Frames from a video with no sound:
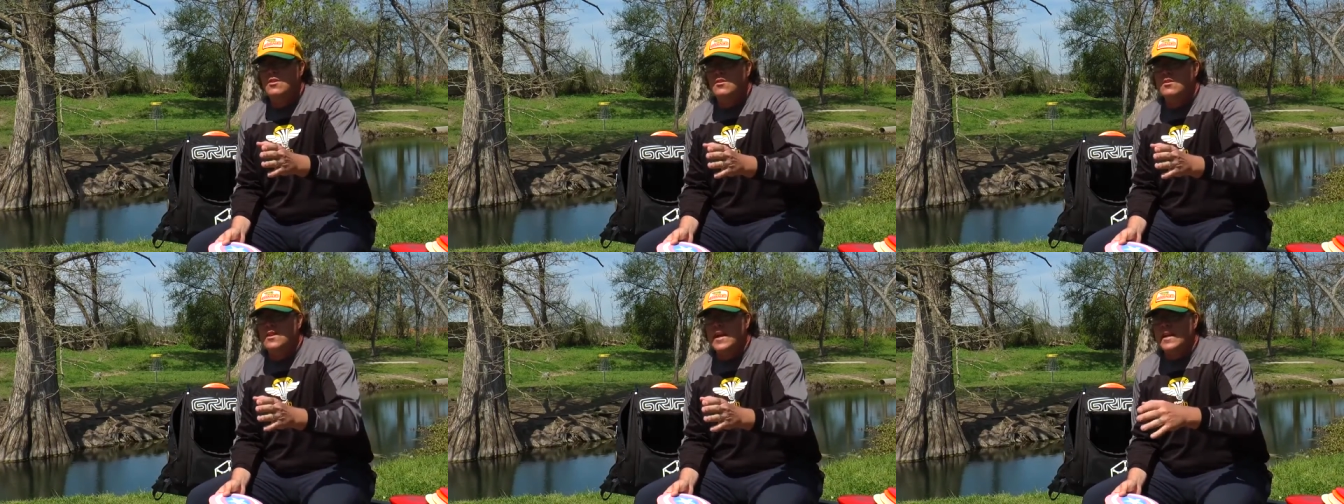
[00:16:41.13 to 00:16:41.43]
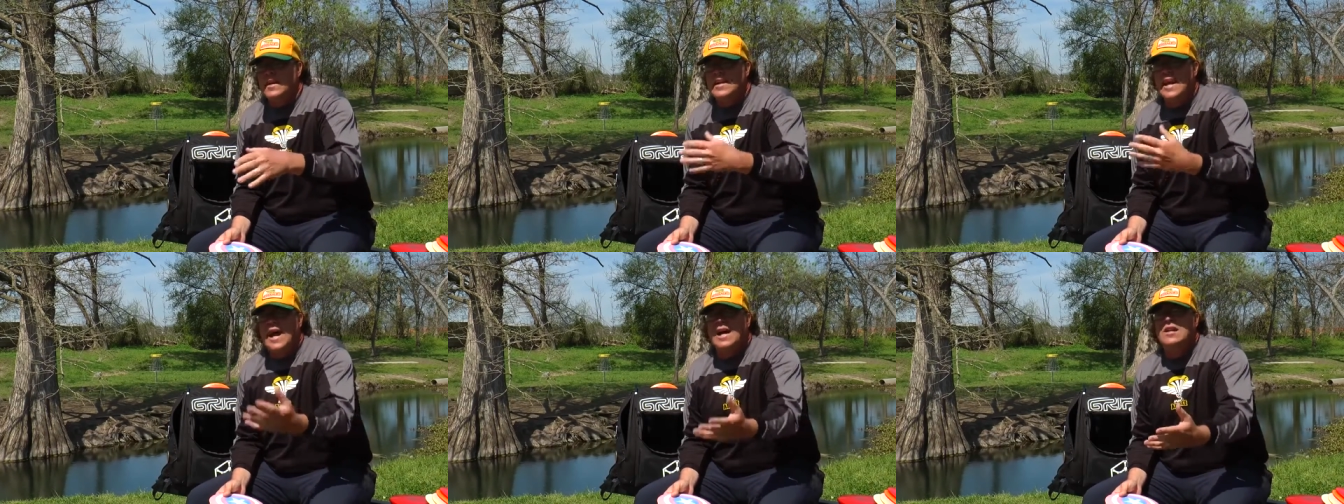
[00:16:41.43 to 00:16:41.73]

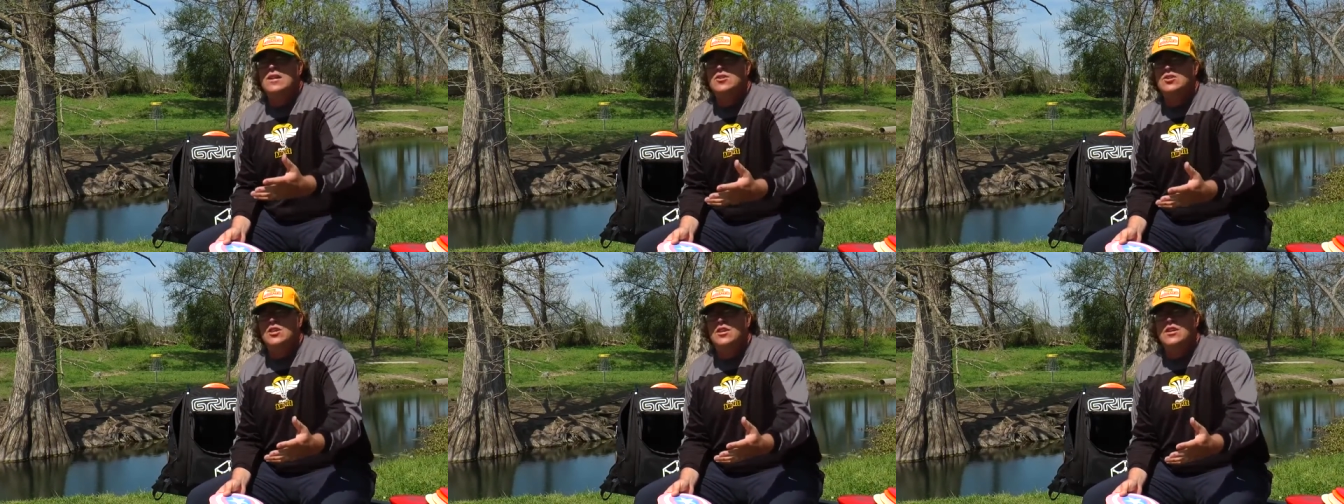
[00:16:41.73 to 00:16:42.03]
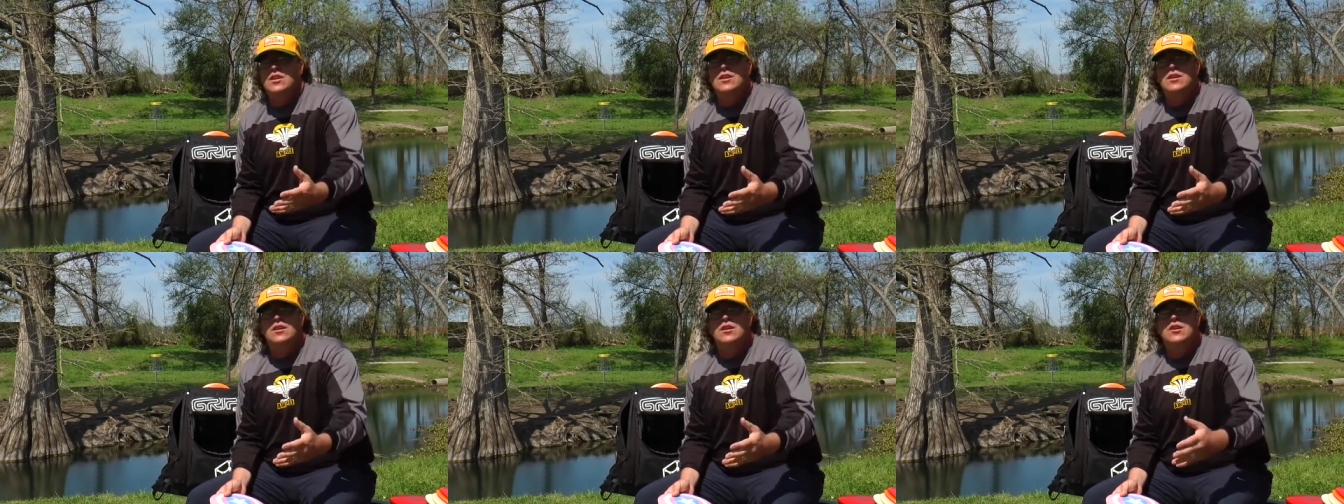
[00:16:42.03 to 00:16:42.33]

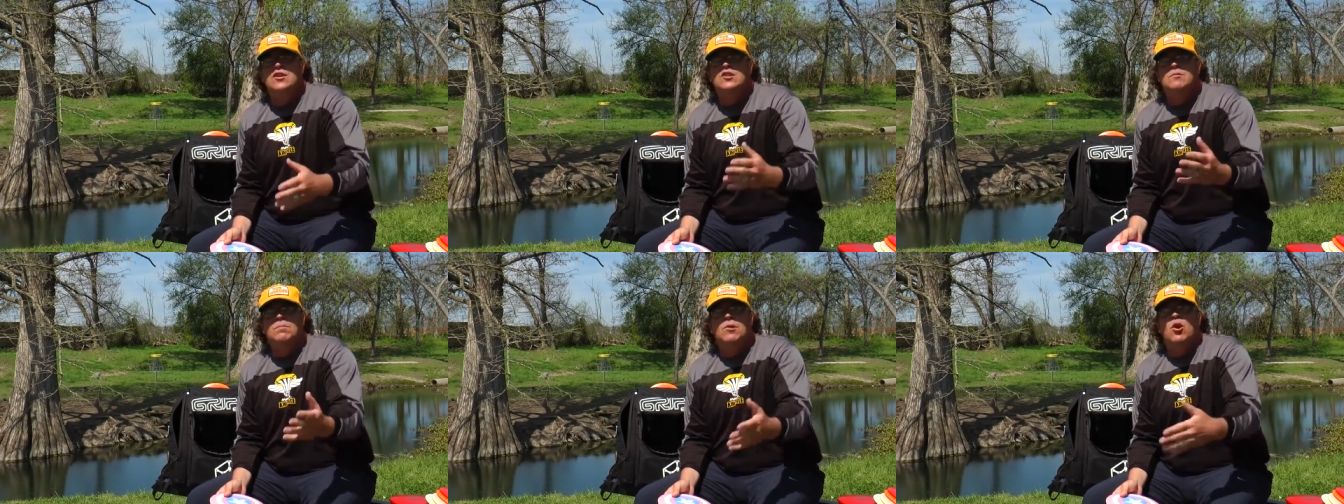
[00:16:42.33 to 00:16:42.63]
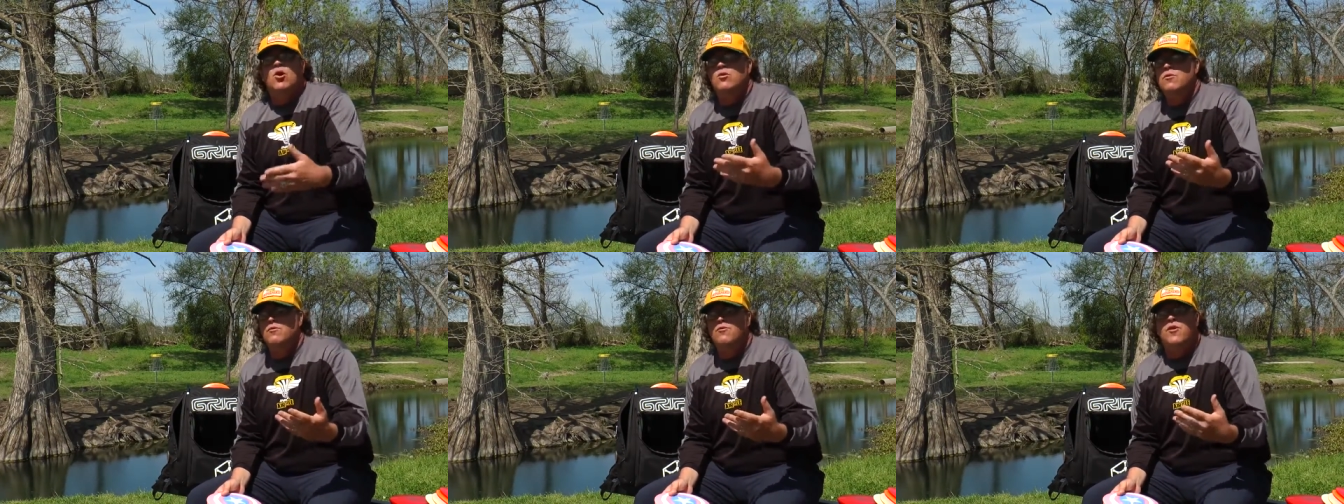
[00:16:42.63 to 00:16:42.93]
technology
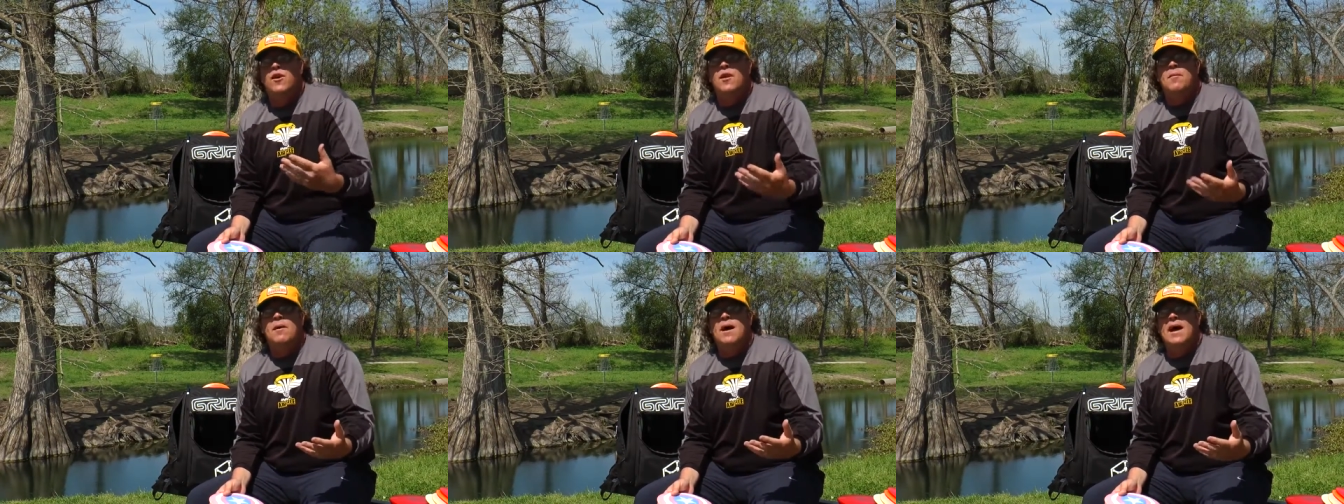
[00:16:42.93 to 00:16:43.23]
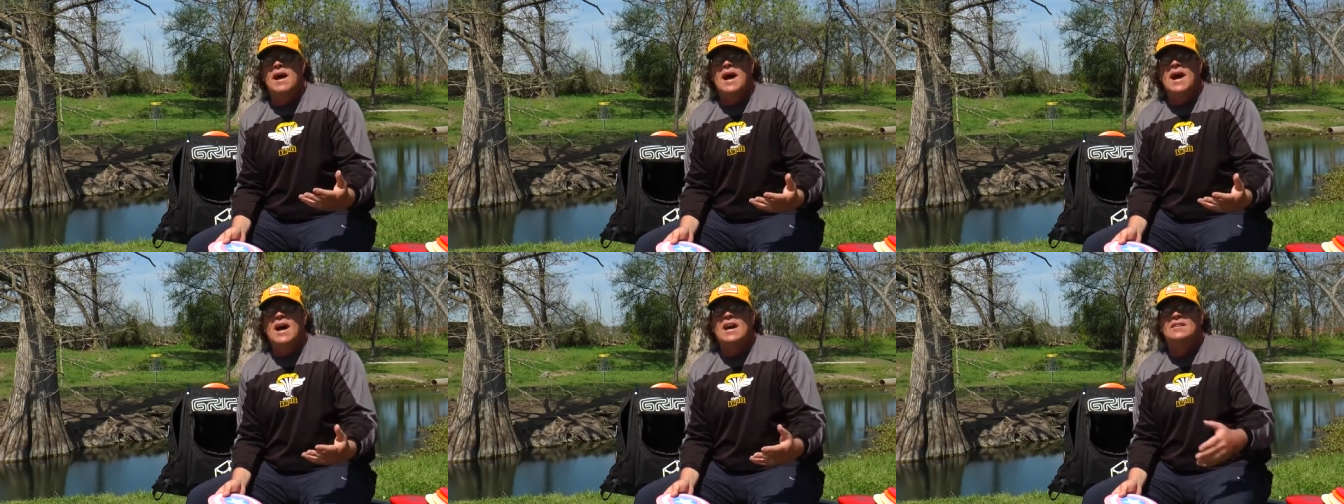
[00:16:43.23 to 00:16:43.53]
explode in front of
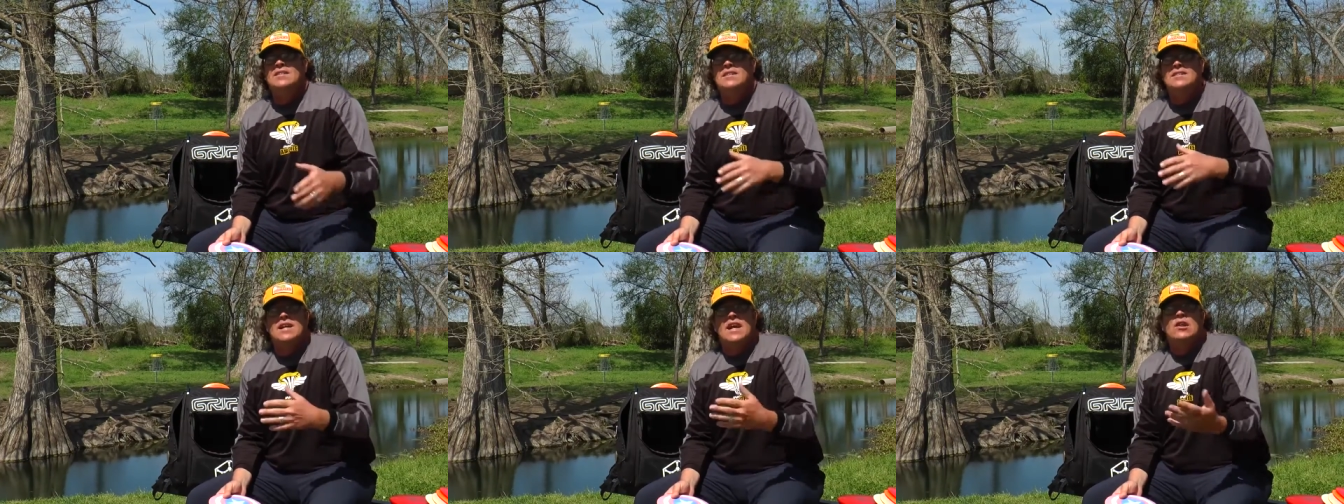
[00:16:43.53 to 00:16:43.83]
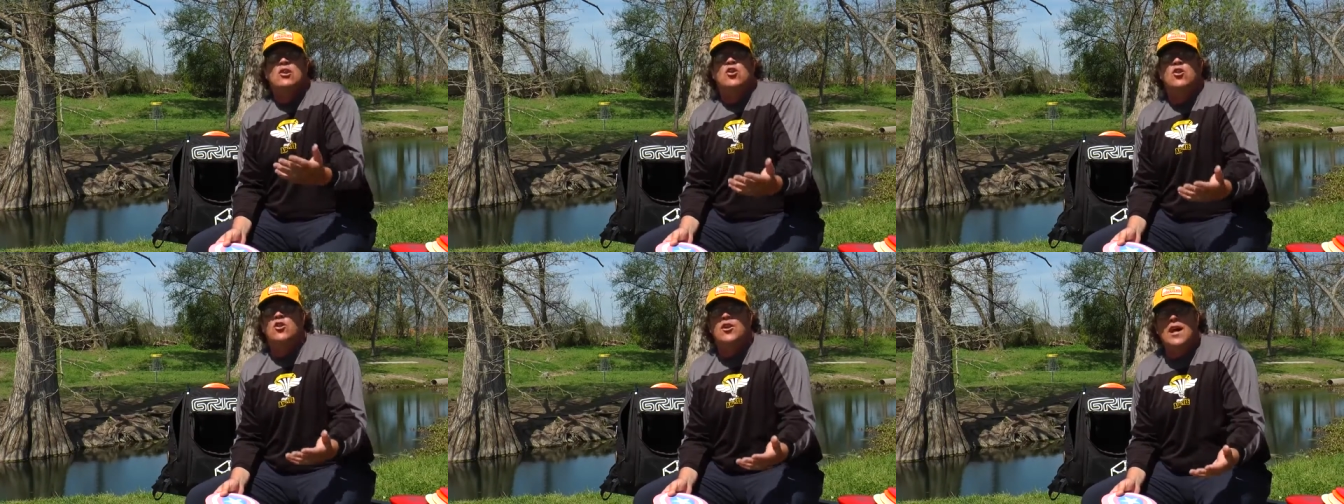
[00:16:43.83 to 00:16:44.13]
my eyes as I
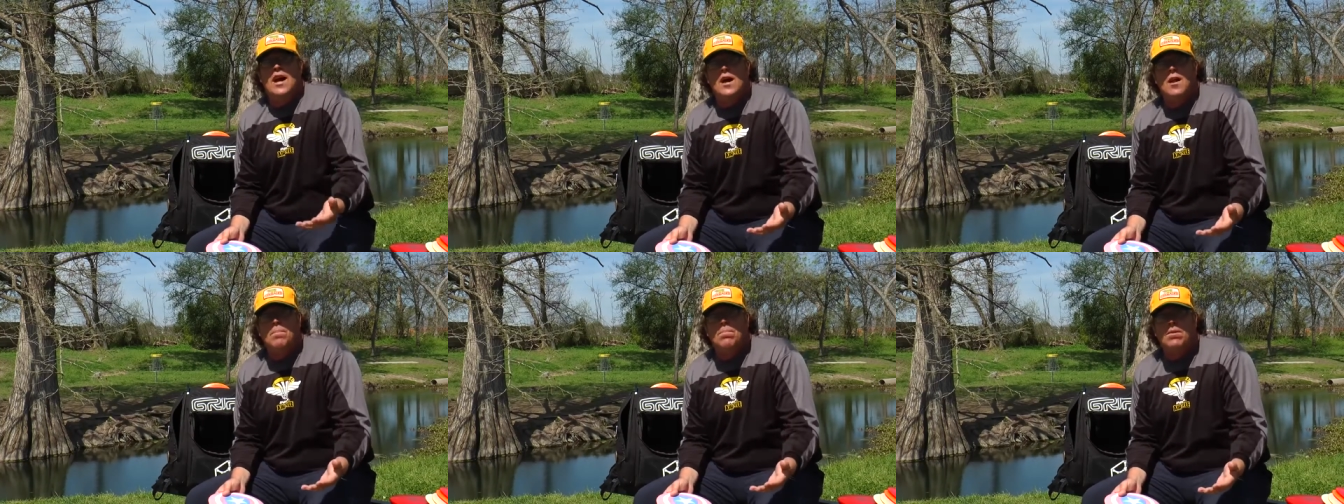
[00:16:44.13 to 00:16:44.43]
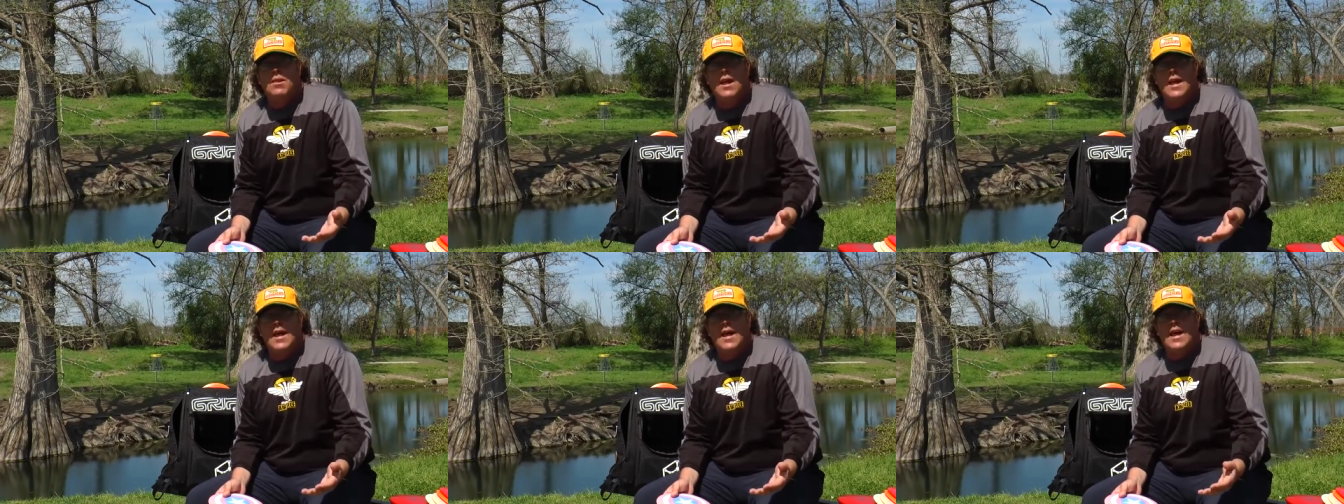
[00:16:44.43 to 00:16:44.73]
learned how to
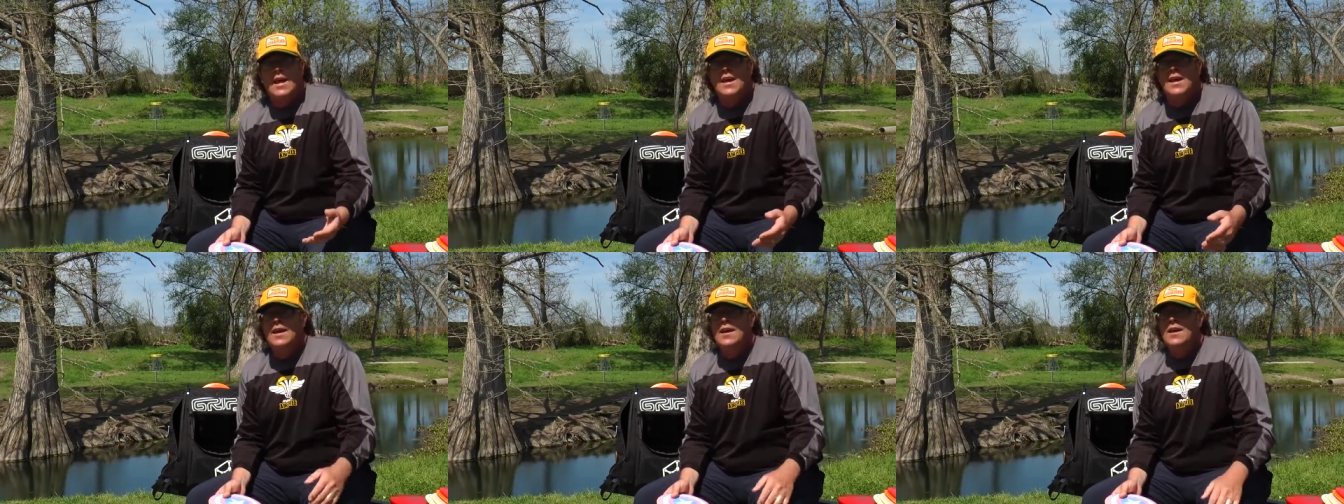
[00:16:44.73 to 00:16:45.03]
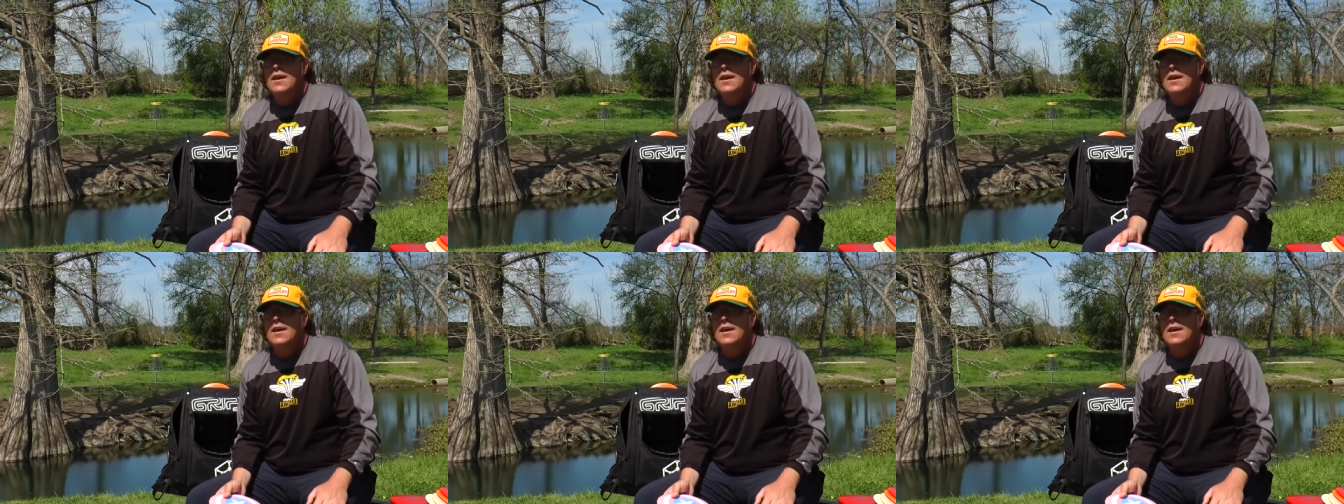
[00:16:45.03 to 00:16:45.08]
play.